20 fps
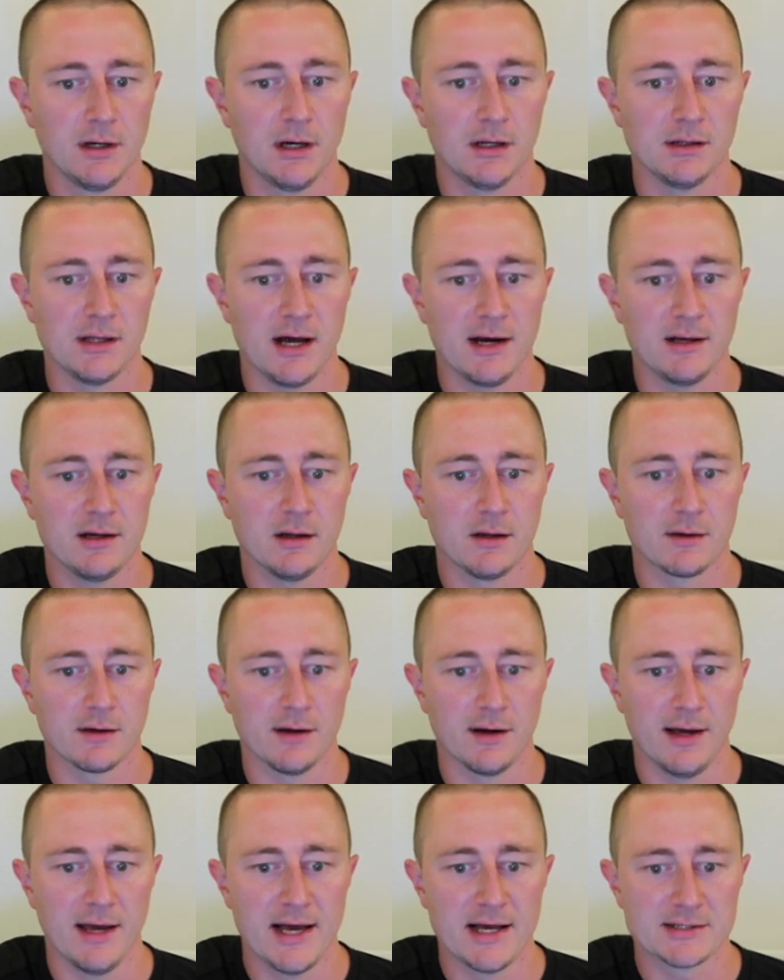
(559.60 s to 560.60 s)
a lot of y'all are
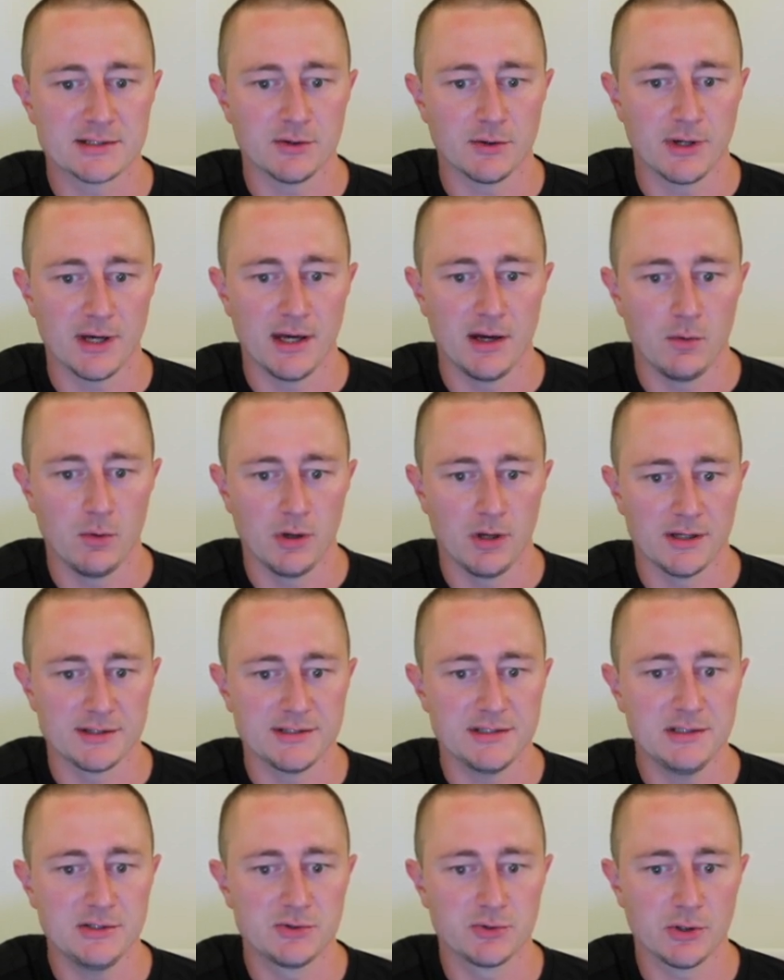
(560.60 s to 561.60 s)
going to ask, okay, well, I
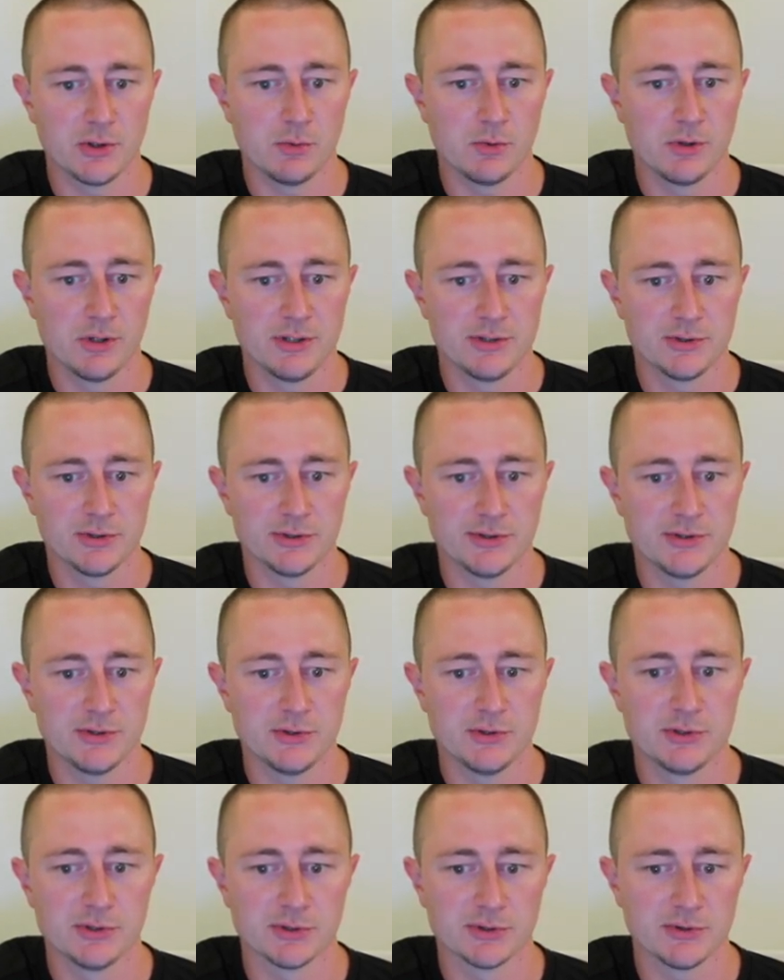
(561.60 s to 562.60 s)
see drill 1, drill
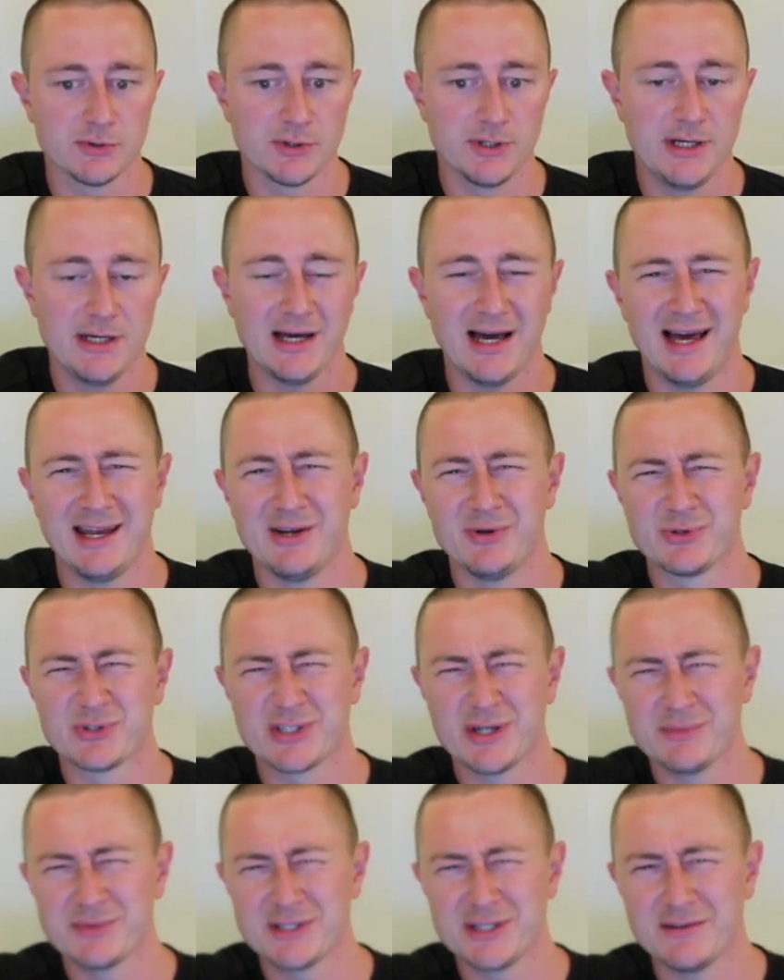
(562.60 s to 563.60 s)
2, drill 3. I know
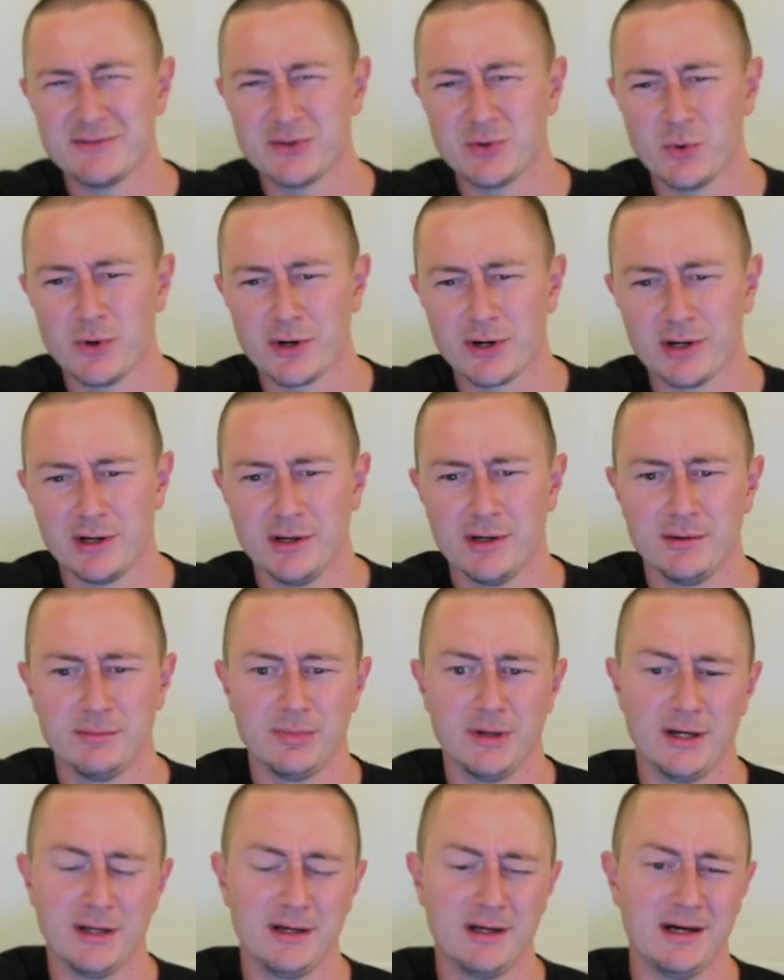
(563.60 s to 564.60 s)
some stuff to work on,
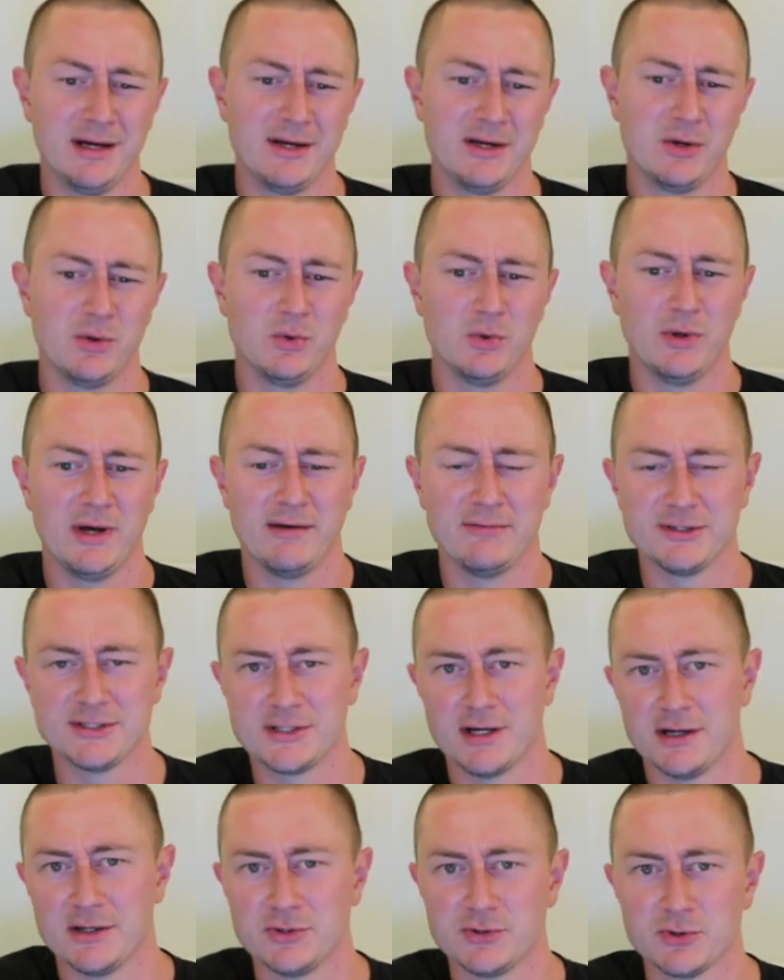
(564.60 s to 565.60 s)
but I don't have a
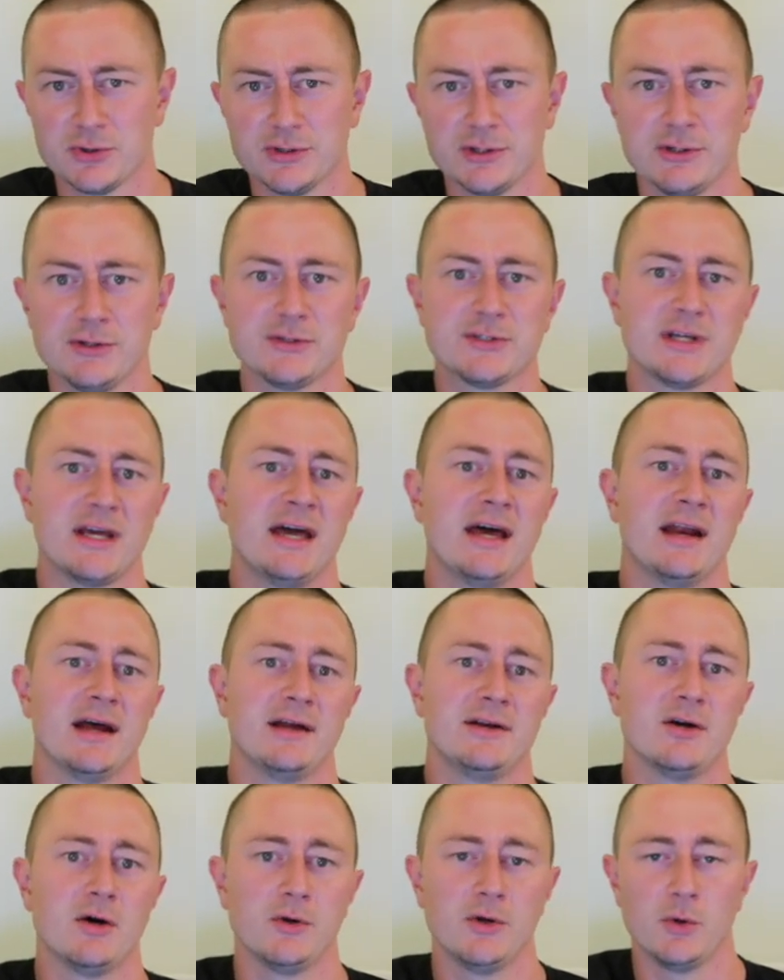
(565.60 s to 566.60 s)
ton of drills, and
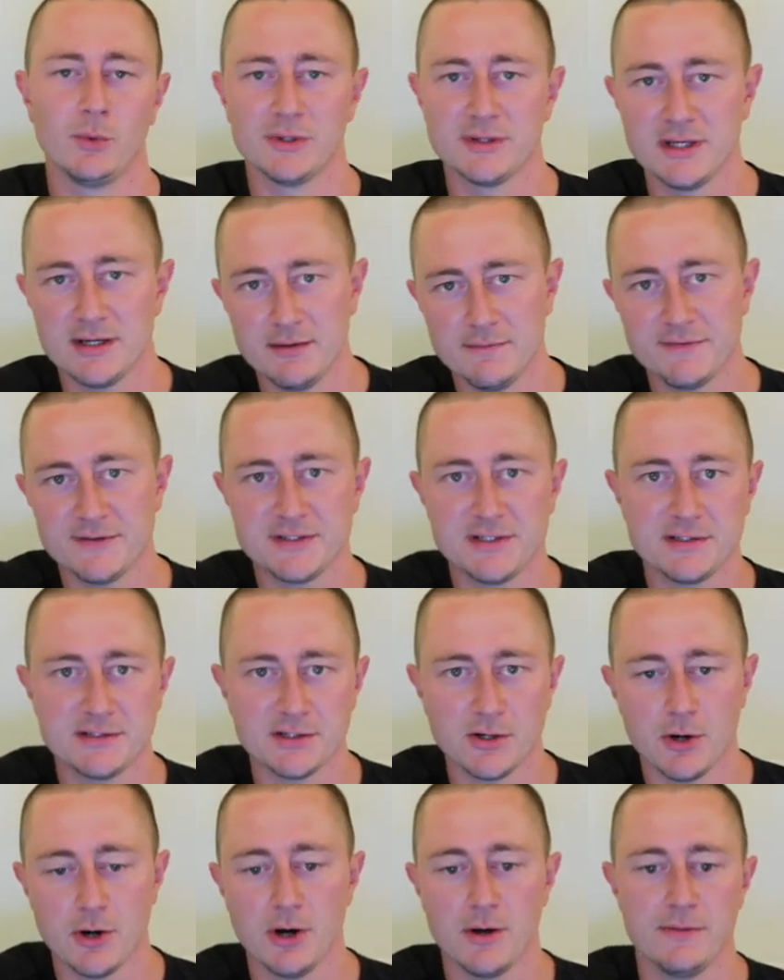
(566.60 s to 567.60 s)
I don't know what the
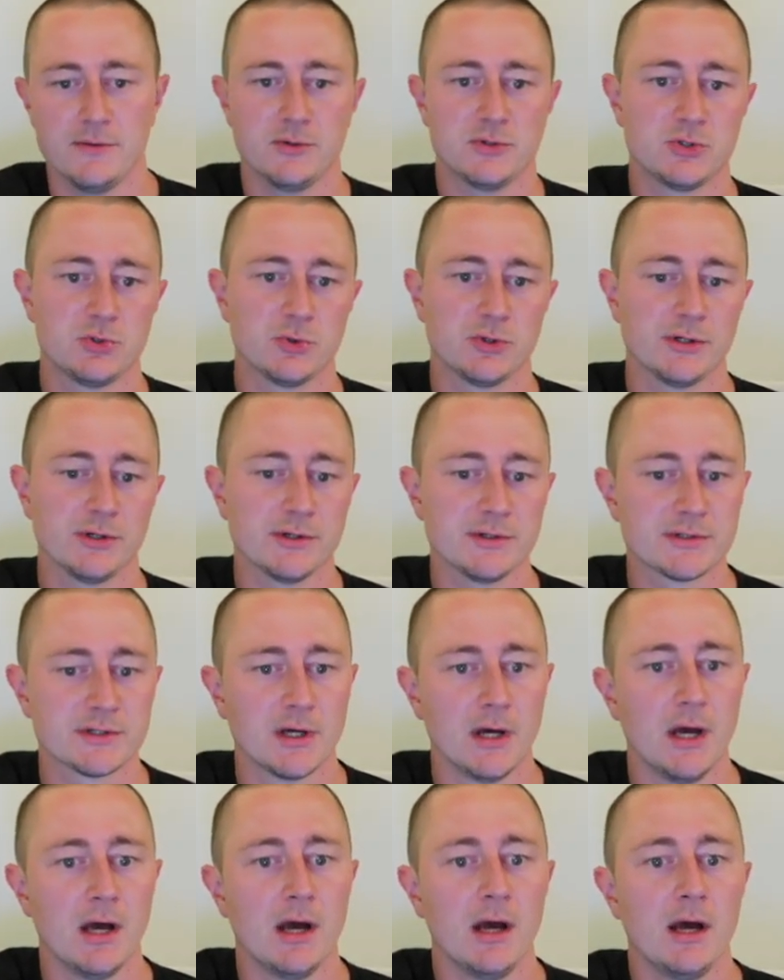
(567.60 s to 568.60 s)
emphasis are on those drills.
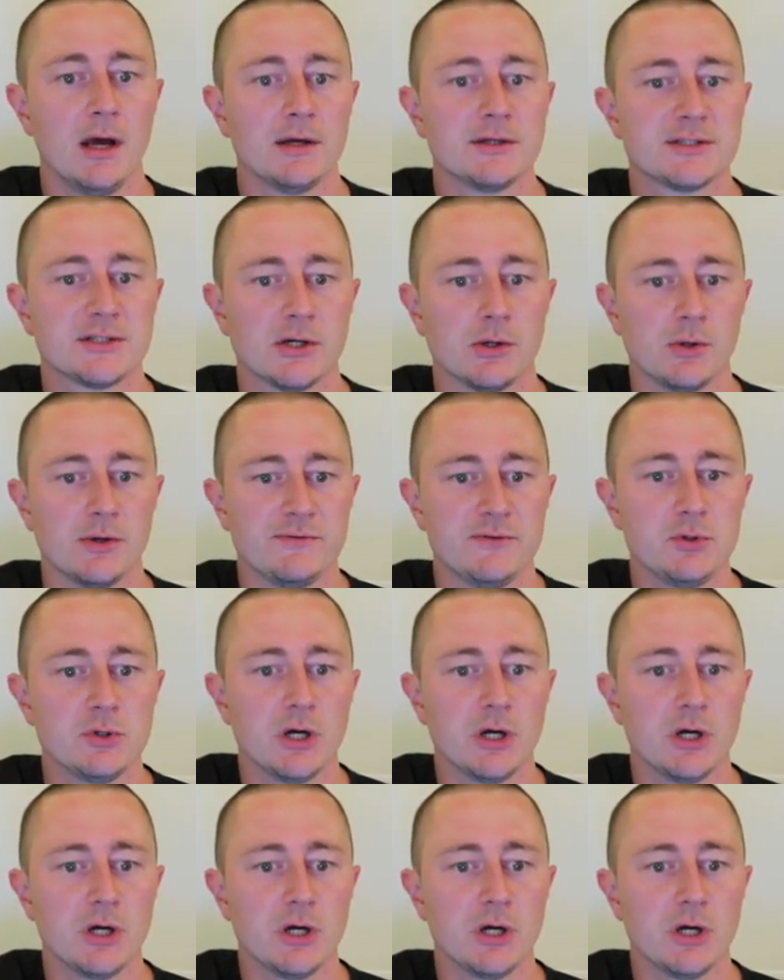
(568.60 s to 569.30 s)
So if